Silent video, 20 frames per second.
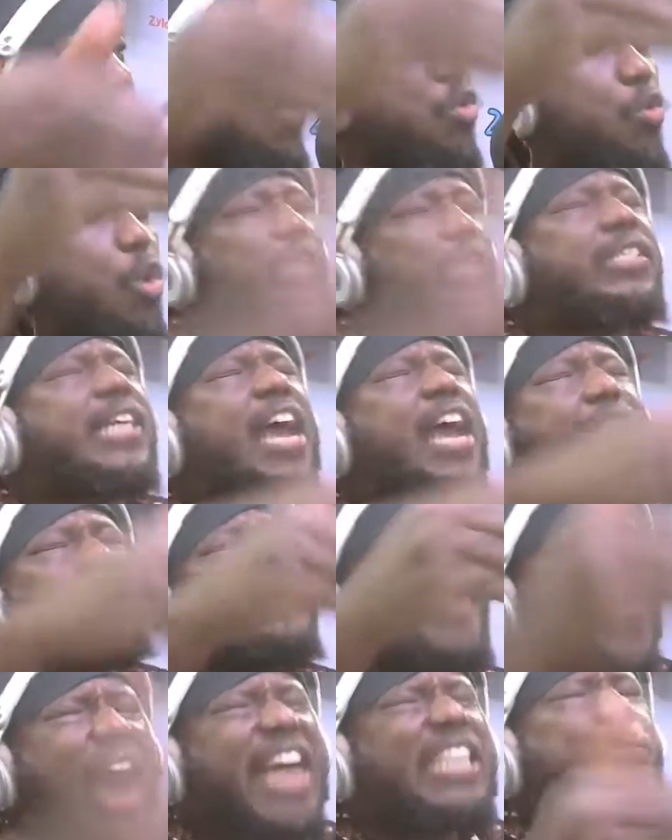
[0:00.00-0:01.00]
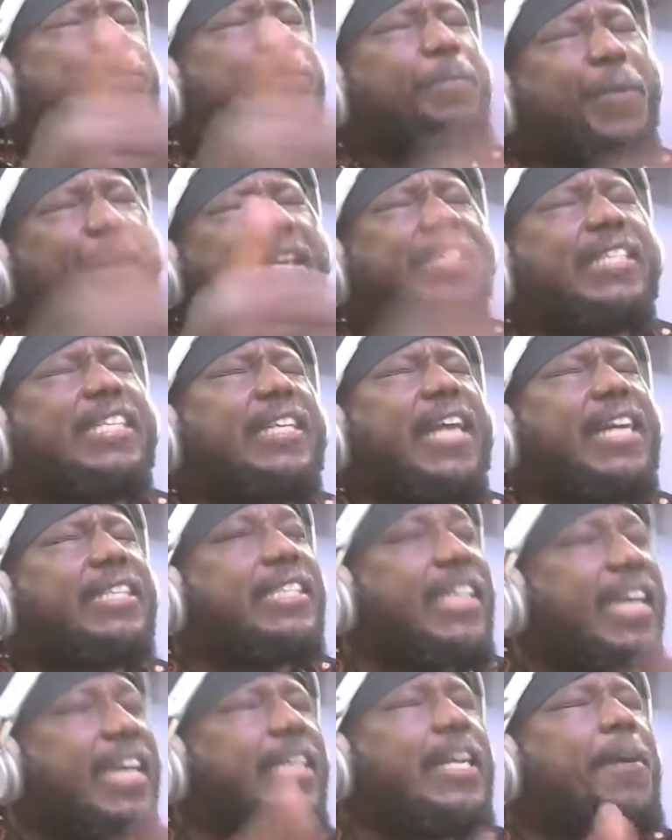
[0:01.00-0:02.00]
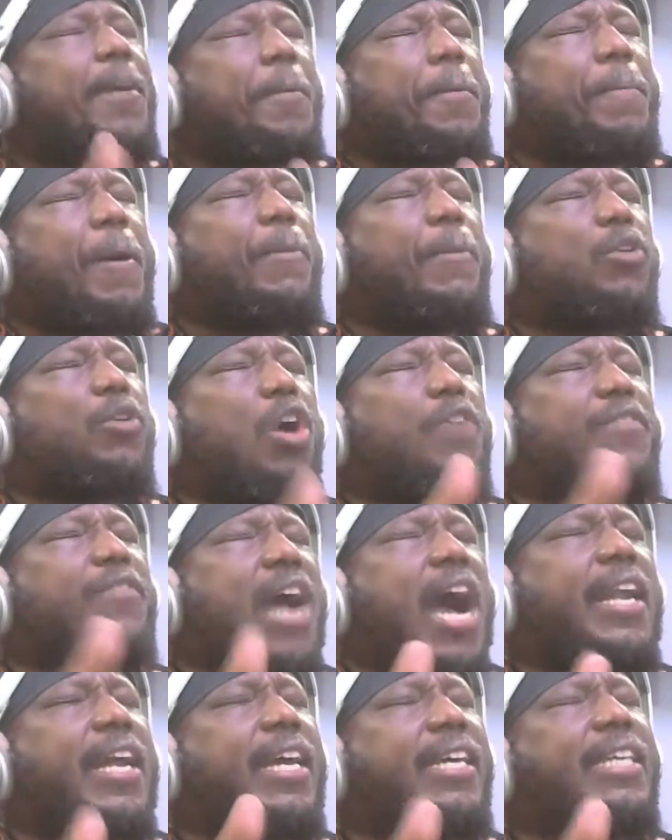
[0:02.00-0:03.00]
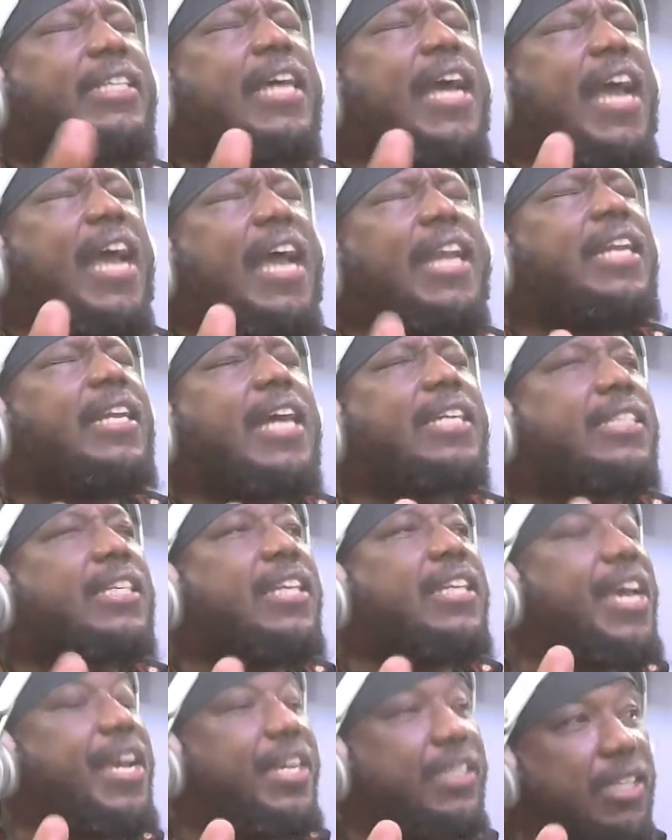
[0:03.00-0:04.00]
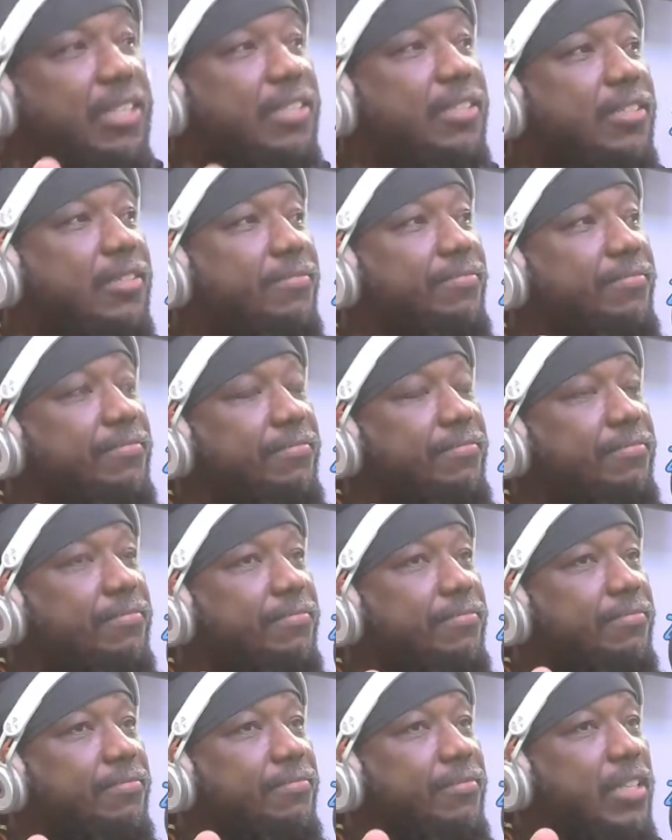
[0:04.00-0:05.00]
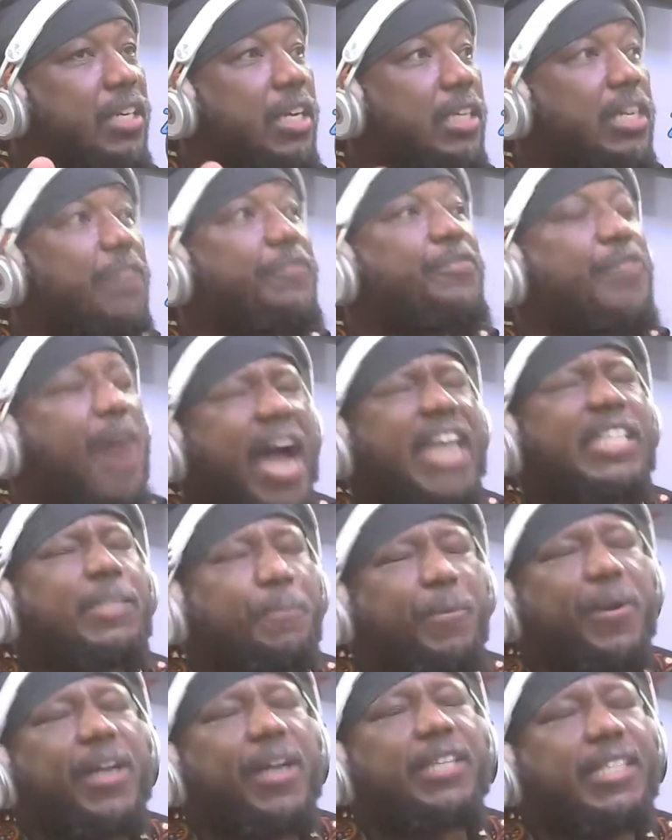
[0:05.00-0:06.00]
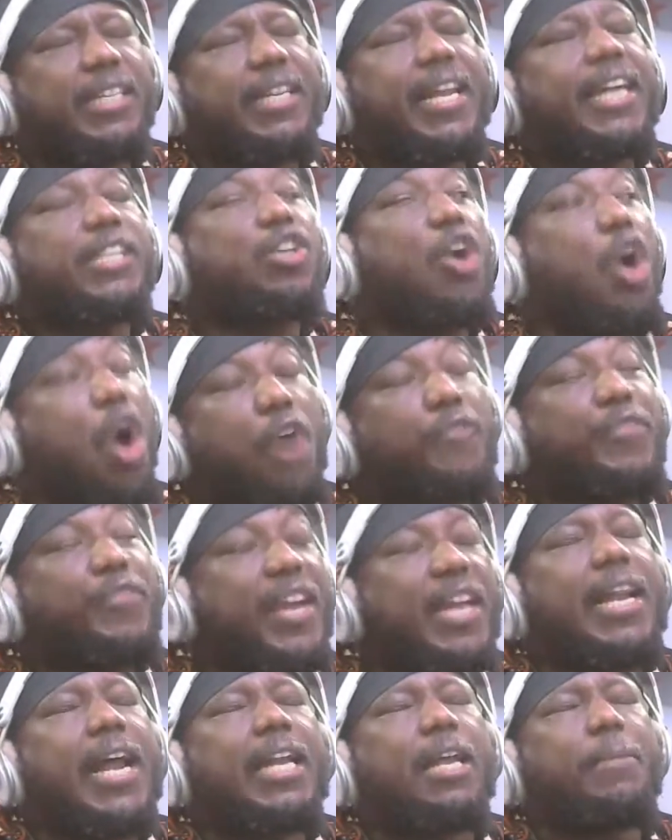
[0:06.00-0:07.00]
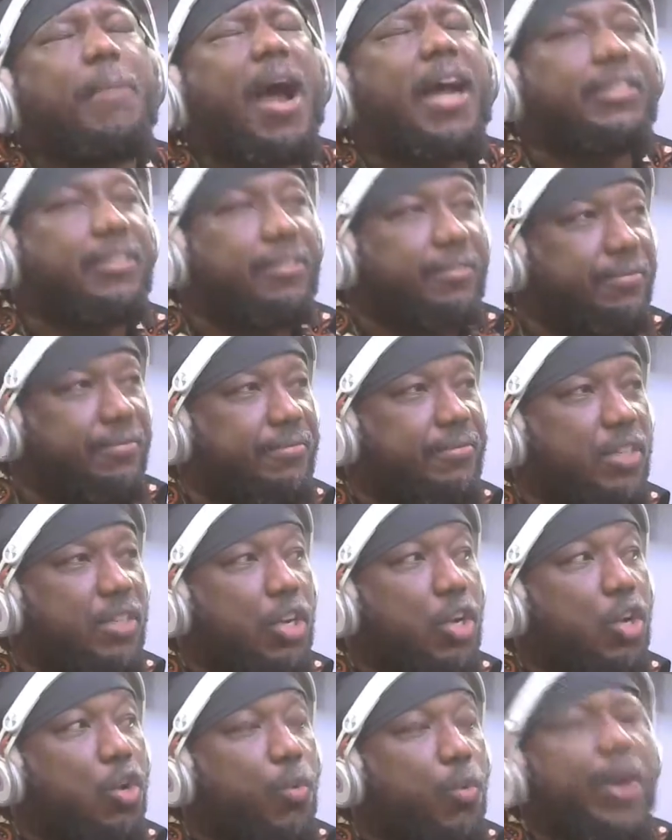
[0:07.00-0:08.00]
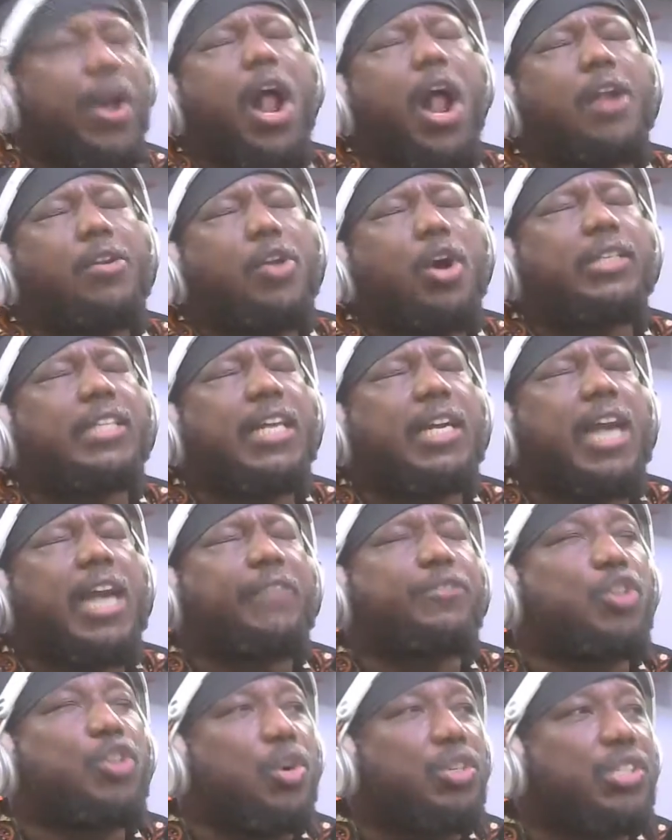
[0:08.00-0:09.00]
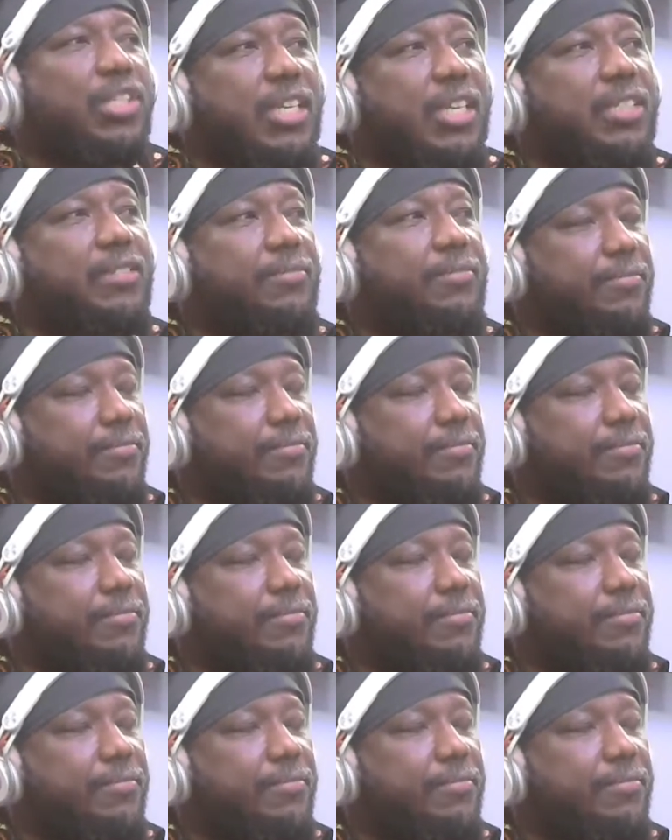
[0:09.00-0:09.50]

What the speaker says: was a vice president in the Republic of Ghana in the early 1980s. The vice president of Hilary Mann. We all know DeGraff Johnson.